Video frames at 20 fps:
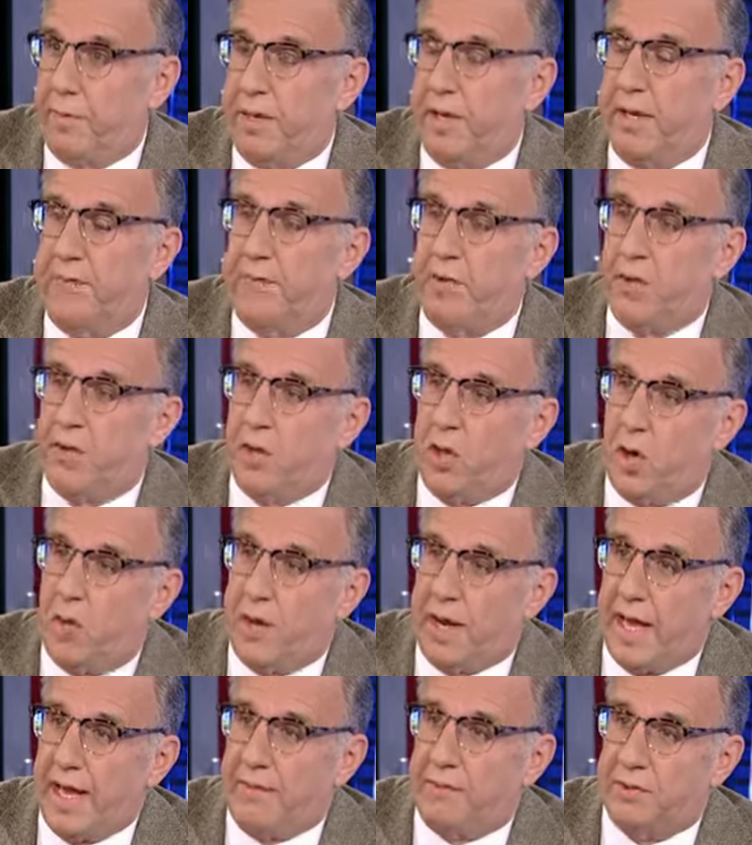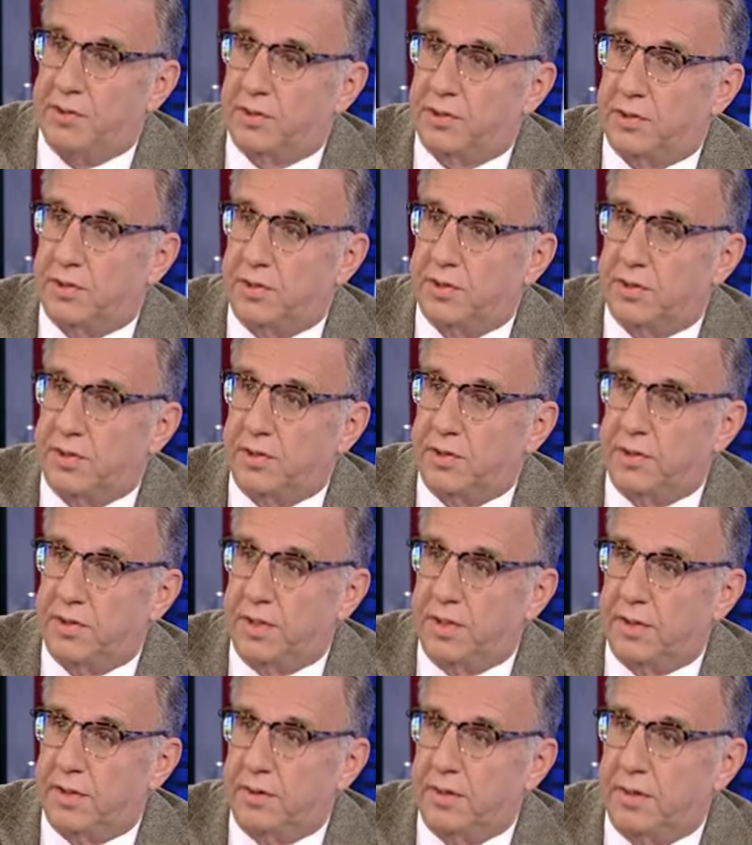But if you don't have insurance this
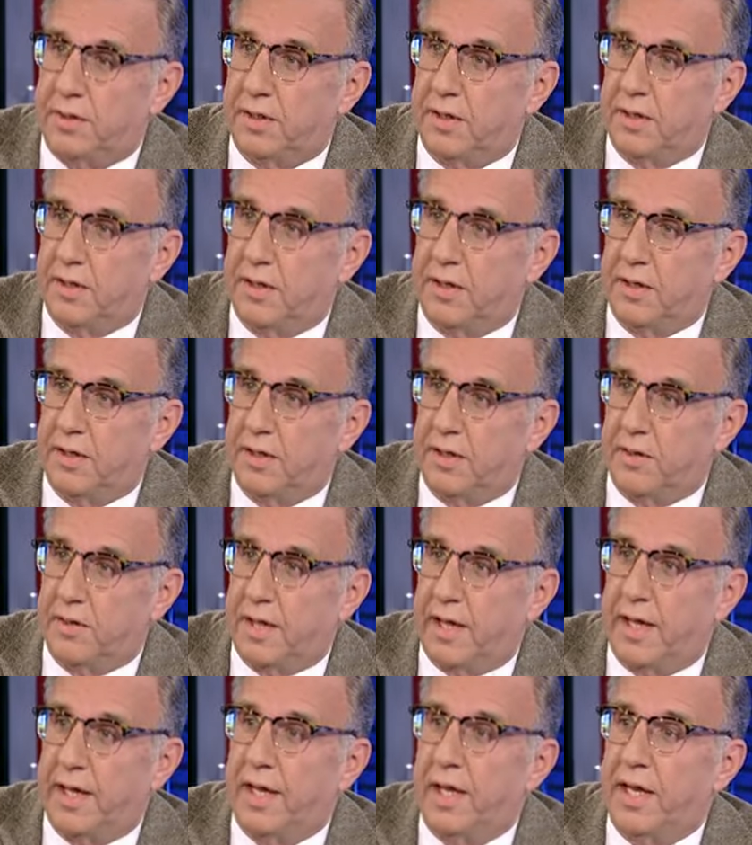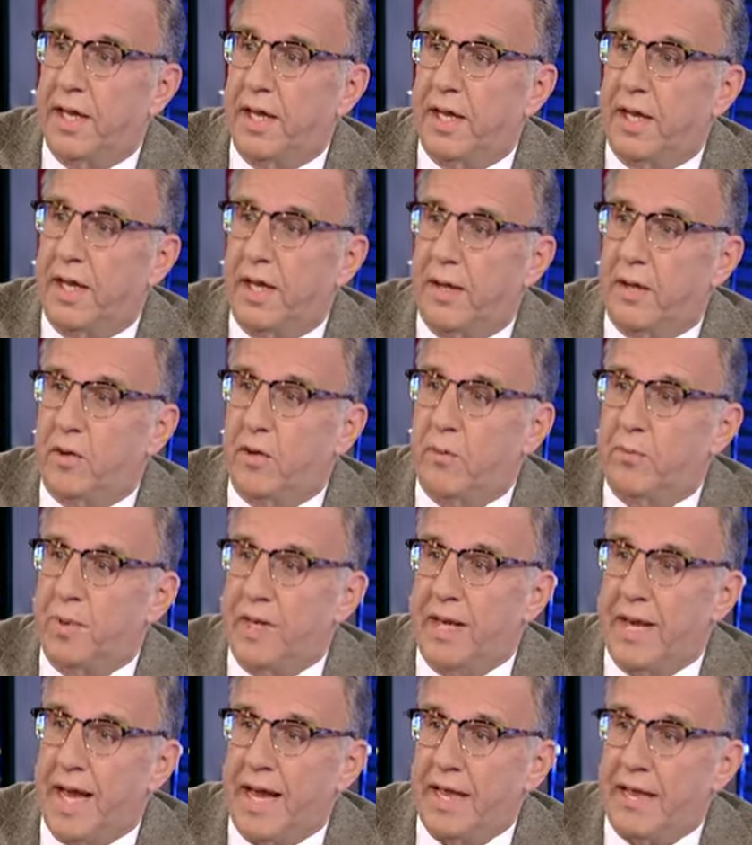year, okay, could
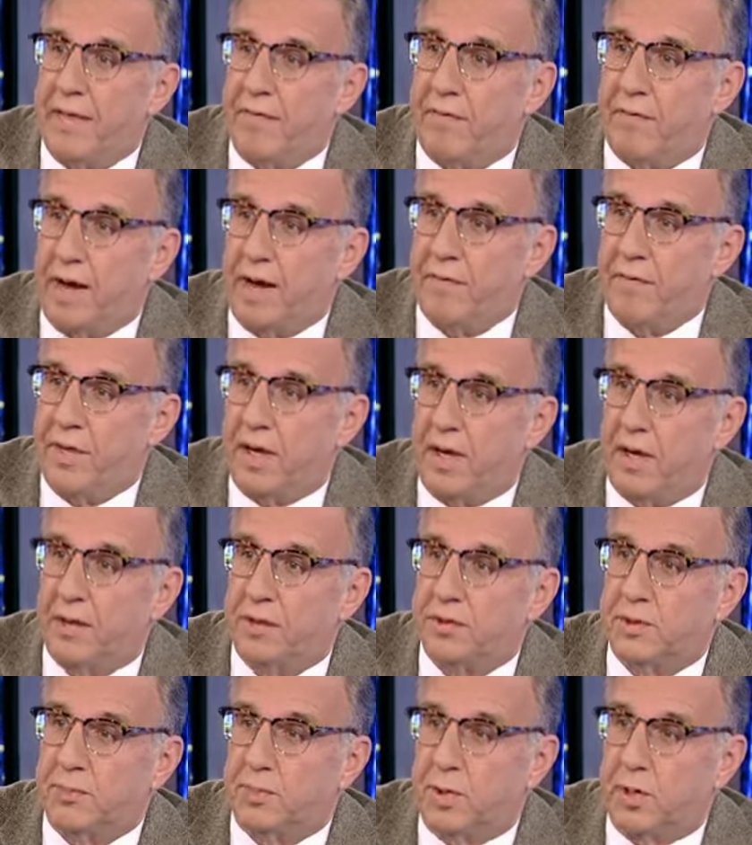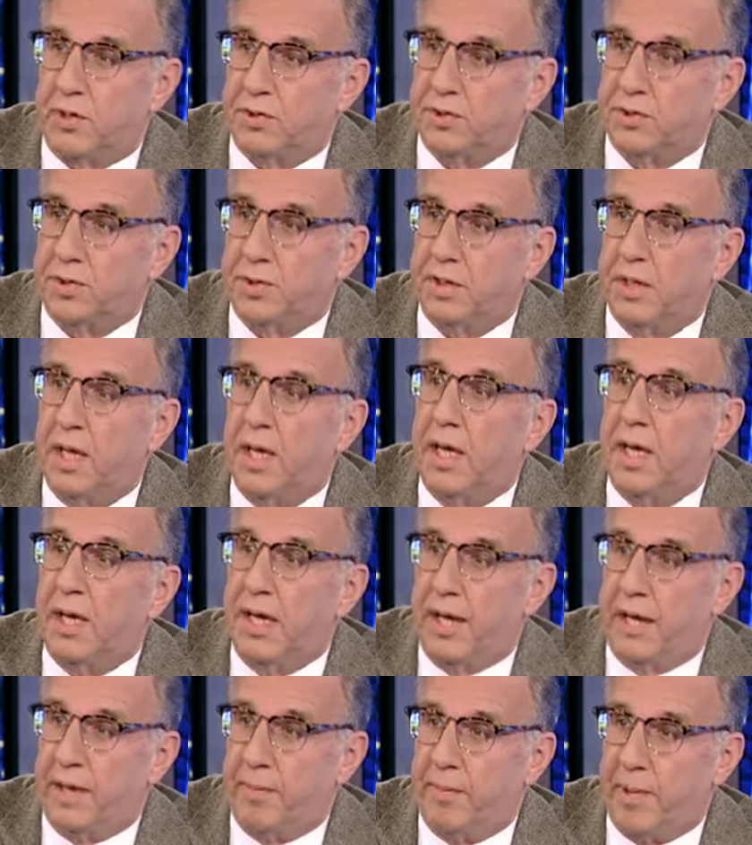be $95 a person
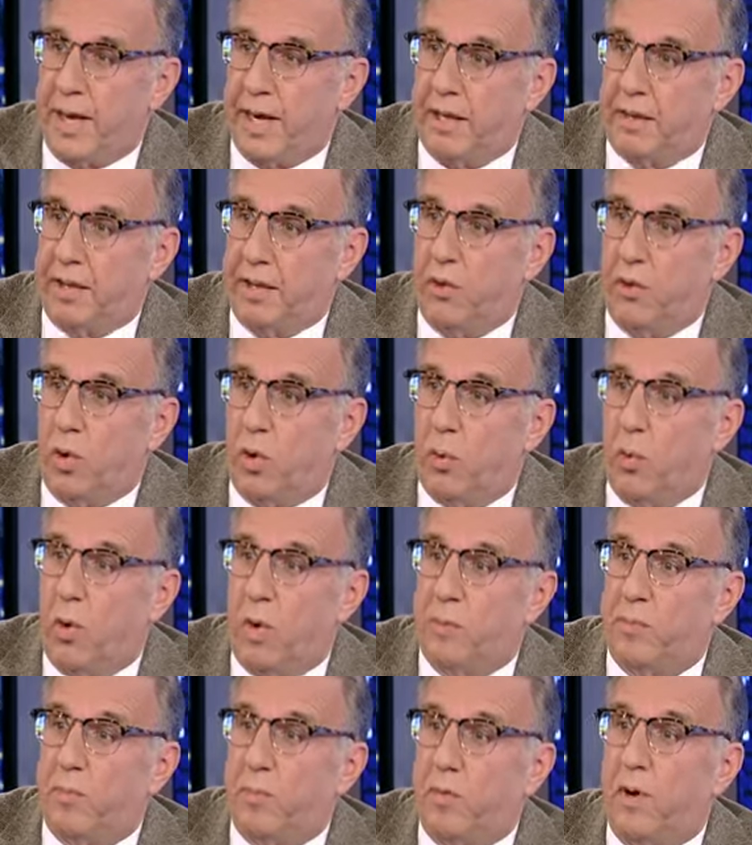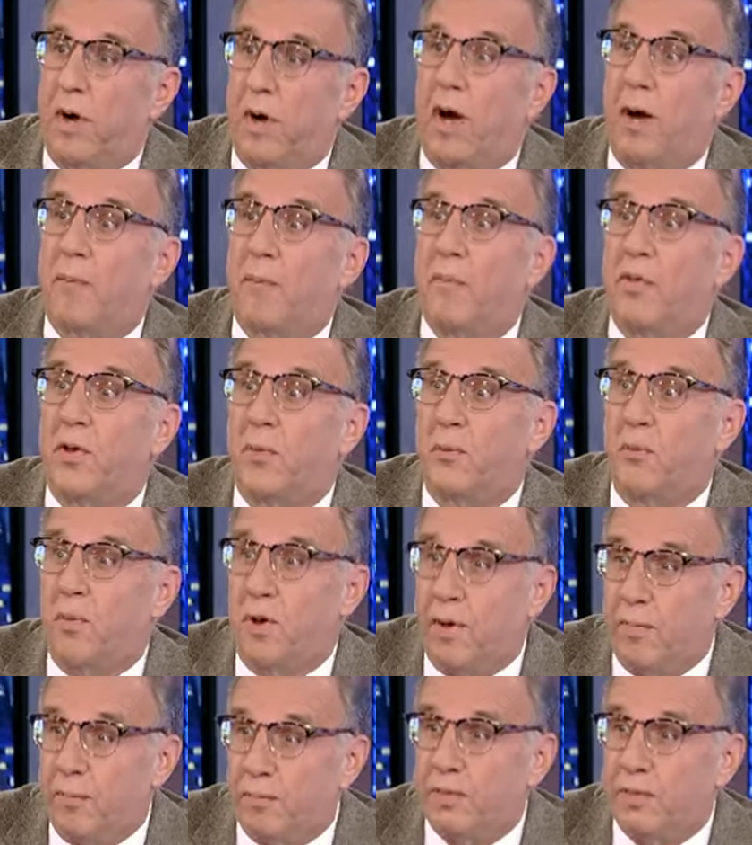in a penalty. Up to one percent of your
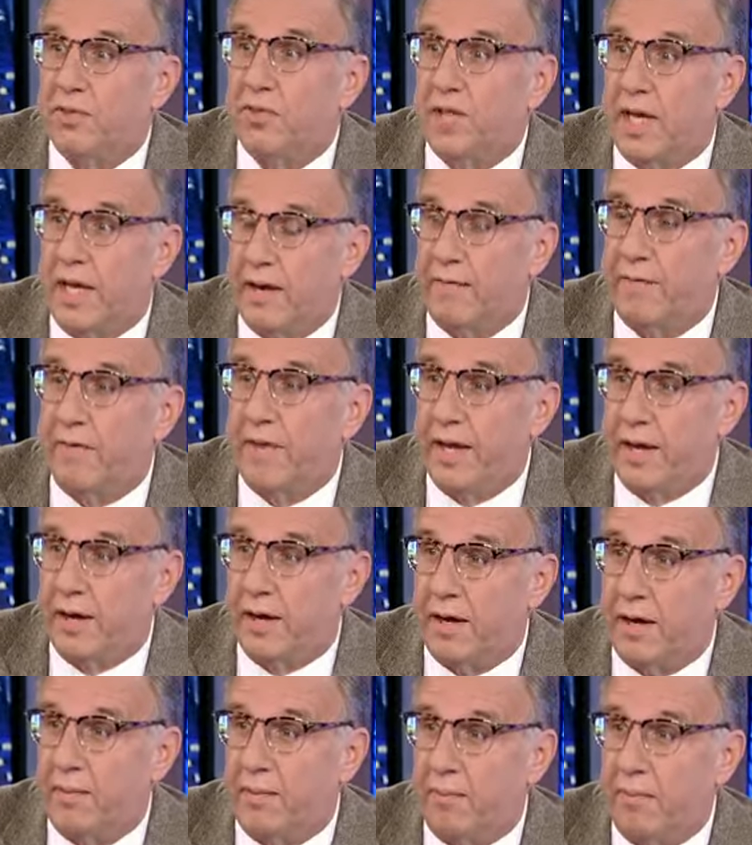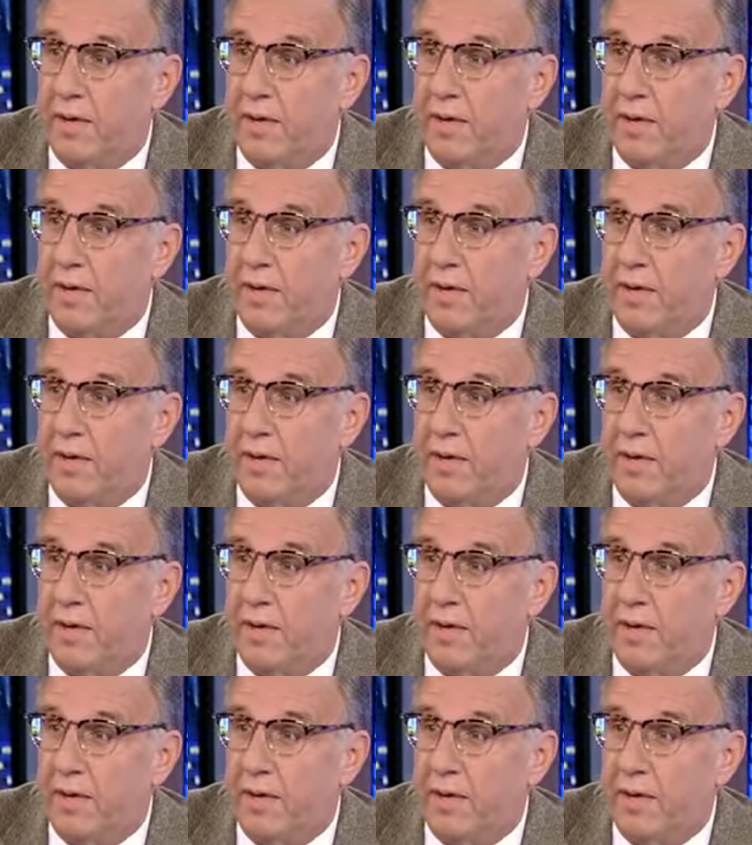income. One percent of income.